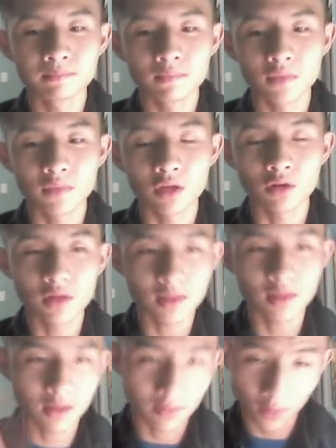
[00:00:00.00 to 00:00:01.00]
you're going to
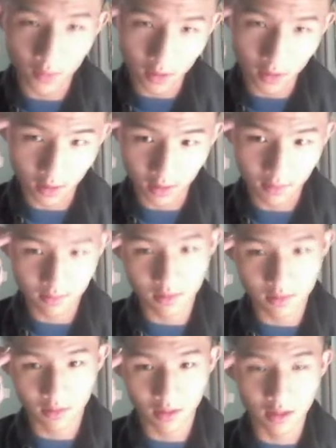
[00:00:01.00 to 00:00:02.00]
think of O log n,
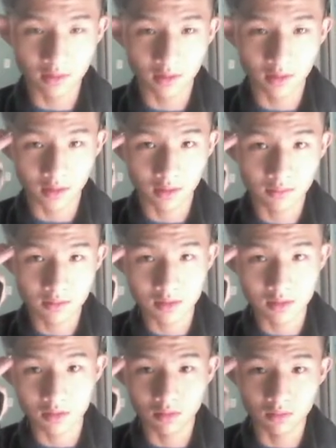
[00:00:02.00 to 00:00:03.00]
okay, n log n.
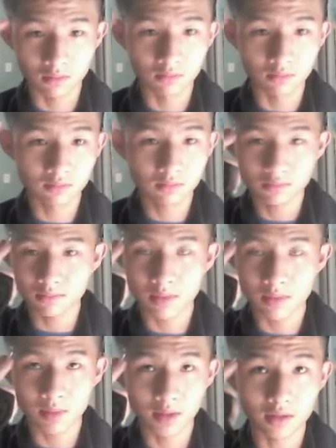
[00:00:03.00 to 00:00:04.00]
So
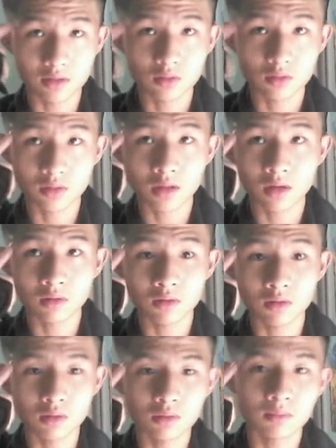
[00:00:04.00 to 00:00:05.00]
maybe like a sorting
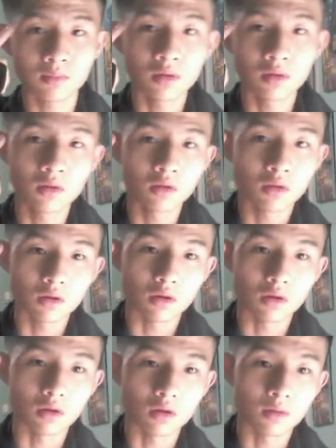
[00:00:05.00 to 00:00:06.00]
algorithm,
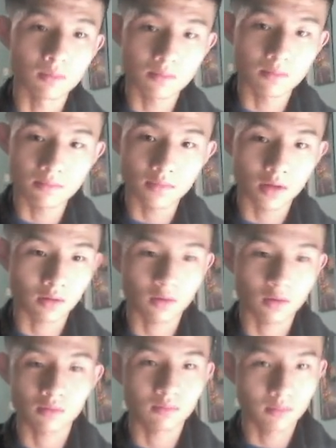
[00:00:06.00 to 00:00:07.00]
I don't know,
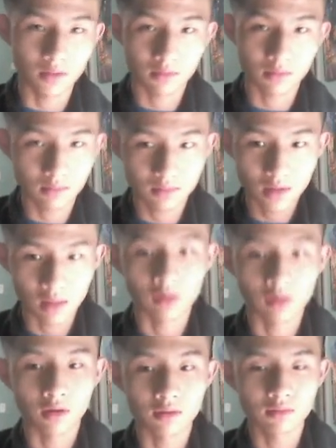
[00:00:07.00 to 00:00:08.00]
but n log
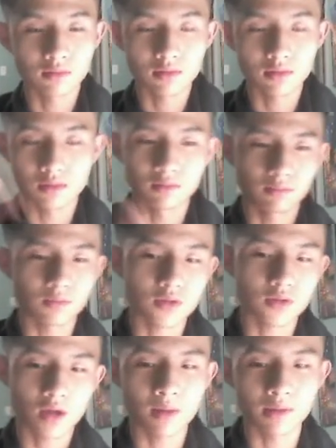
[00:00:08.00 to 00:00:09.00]
n. So most
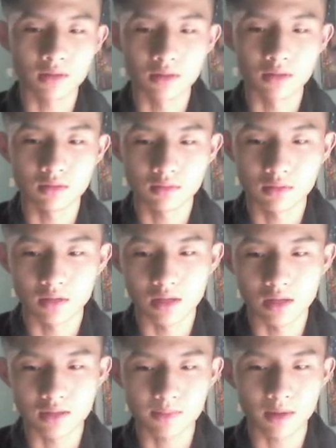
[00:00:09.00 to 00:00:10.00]
commonly,
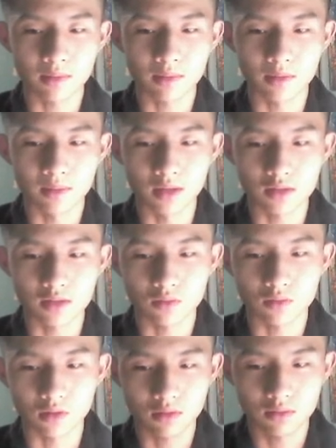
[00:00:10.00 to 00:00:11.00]
it's probably going to be like
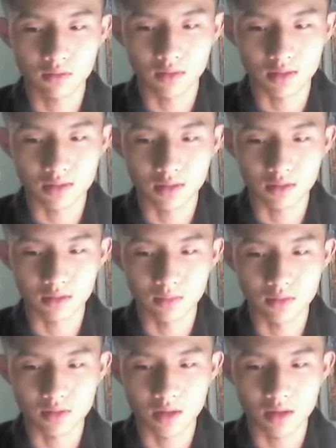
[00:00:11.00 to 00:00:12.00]
sort. That's like the most
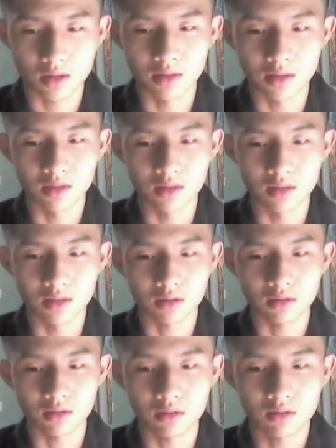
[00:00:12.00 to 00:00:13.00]
common n log n
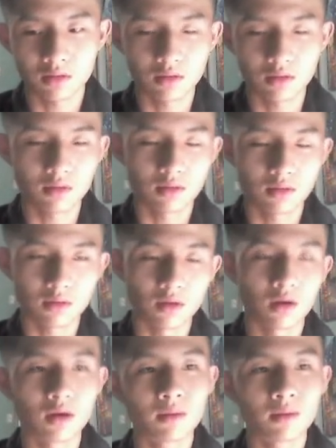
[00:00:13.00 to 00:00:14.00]

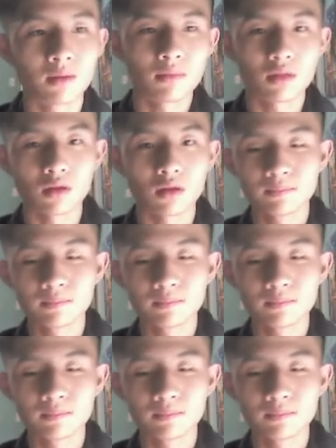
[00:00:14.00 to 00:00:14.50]
thing.